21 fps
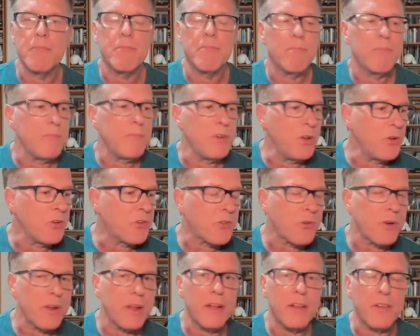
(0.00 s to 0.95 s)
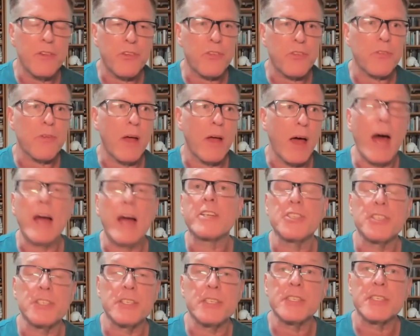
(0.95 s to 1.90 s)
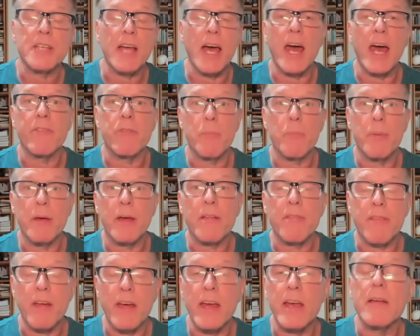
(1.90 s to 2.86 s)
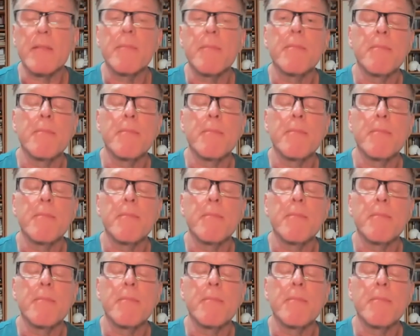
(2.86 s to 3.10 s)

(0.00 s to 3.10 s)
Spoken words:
Nutrients, oxygen's kind of a big thing,